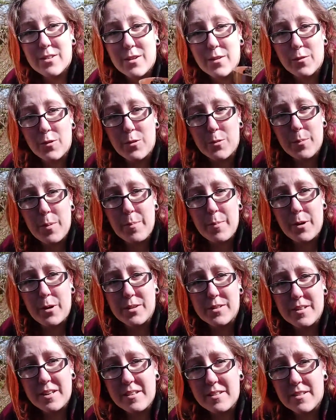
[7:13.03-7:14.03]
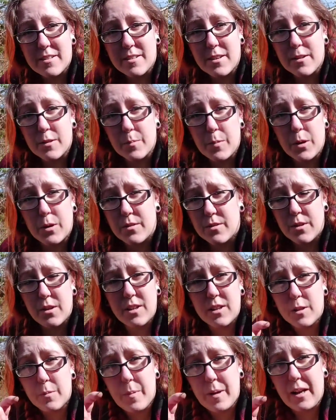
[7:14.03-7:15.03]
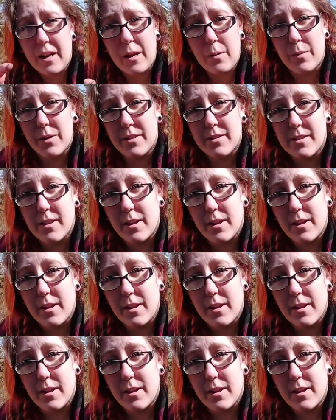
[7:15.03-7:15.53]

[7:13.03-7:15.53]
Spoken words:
I've got my pots, decent sized pots, not little piddly ones.